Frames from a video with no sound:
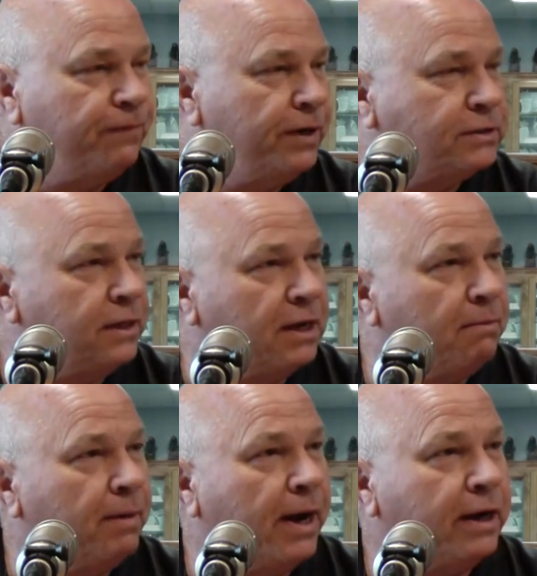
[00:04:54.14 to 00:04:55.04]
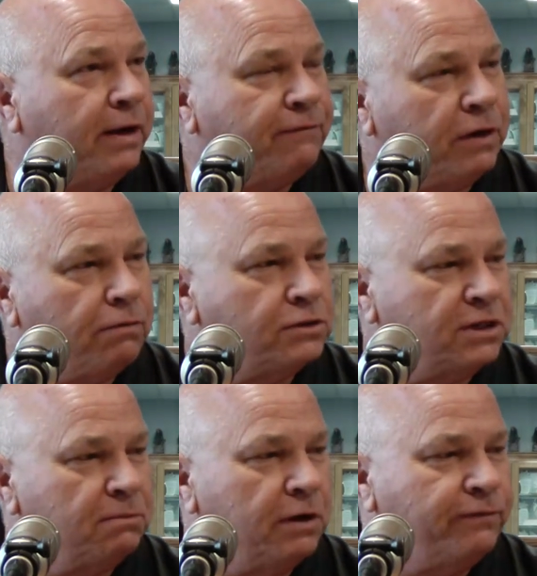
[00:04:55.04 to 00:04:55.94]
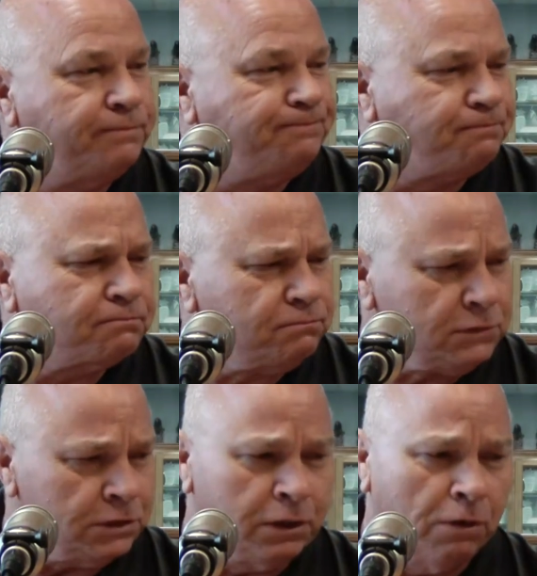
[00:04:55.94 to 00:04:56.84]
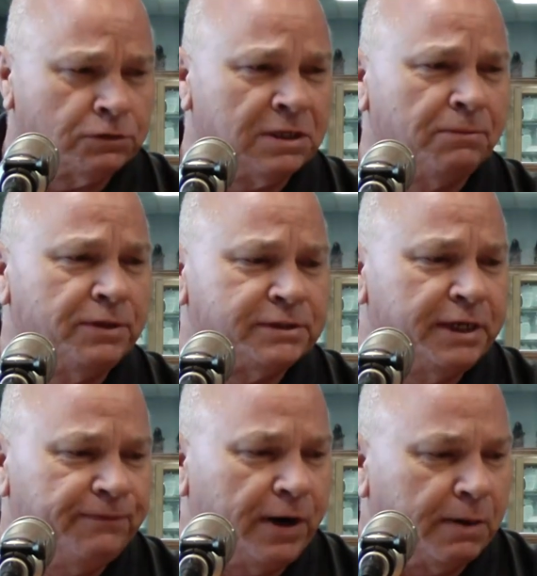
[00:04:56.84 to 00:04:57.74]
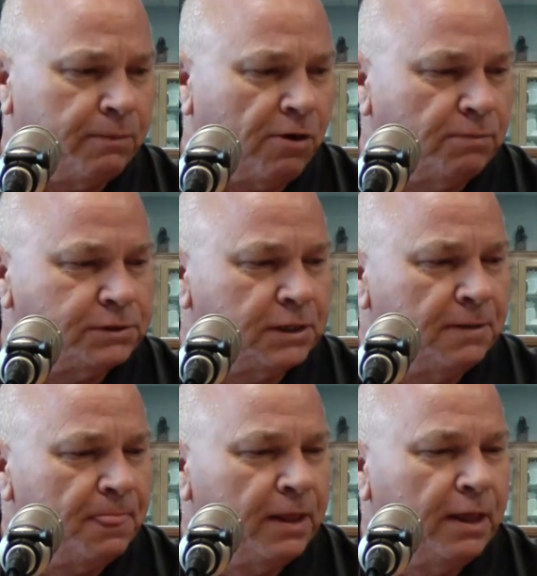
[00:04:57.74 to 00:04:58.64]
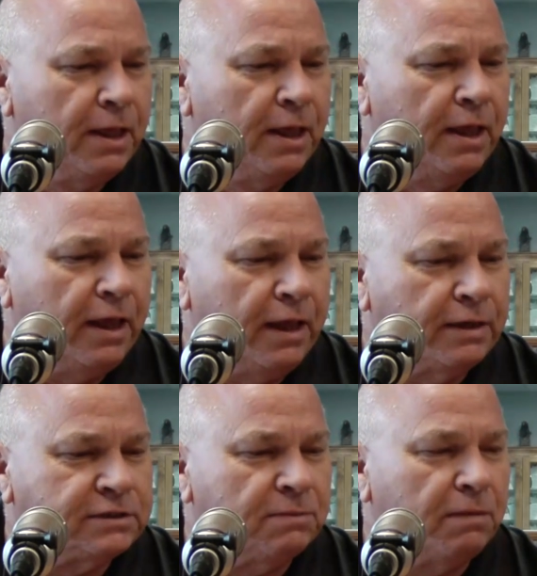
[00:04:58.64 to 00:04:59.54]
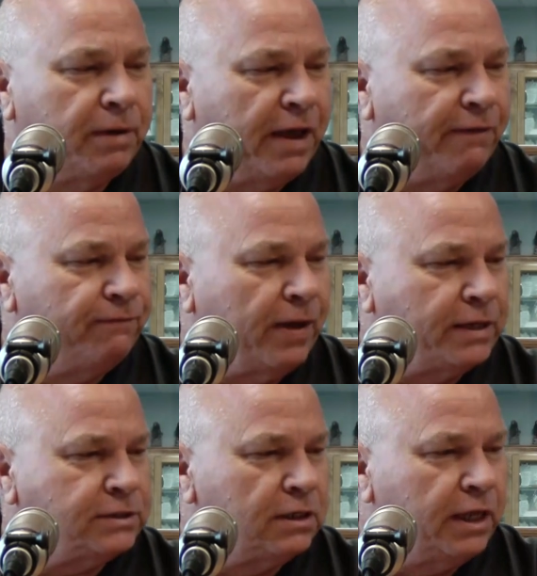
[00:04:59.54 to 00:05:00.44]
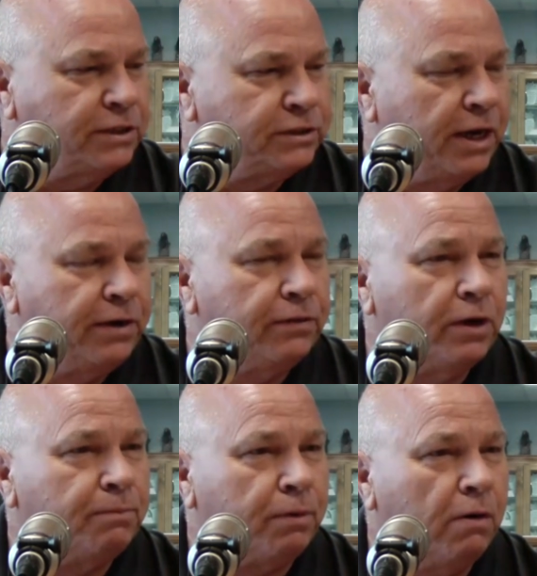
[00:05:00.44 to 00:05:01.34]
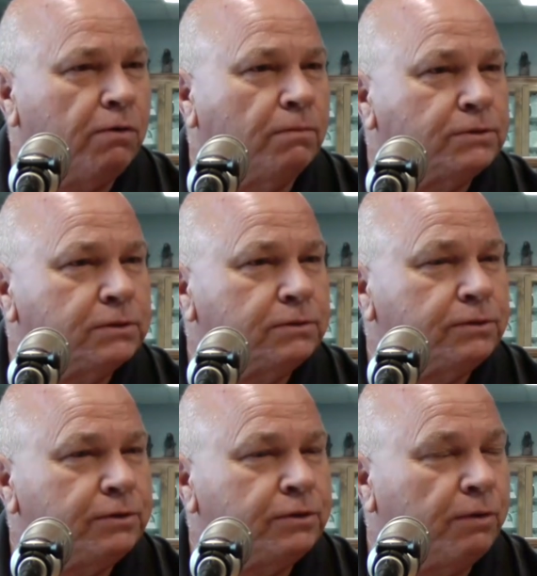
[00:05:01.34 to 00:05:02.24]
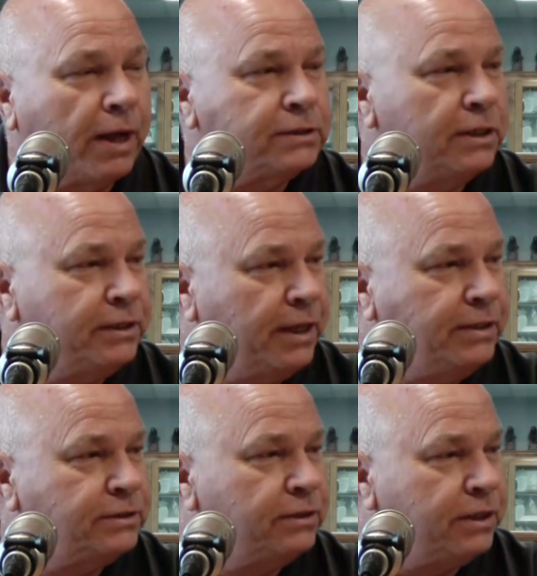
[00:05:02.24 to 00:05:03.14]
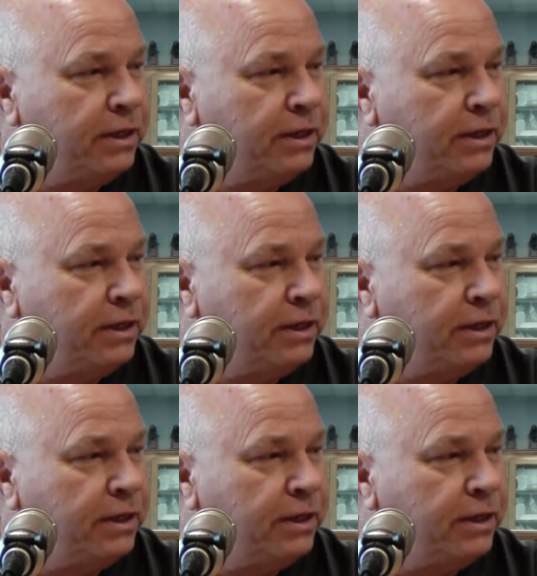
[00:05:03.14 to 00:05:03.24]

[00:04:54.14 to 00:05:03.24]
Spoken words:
funniest thing about it, I've talked to some of them, talked to some of the city fire departments, And some of them have actually extended their programs to actually teach the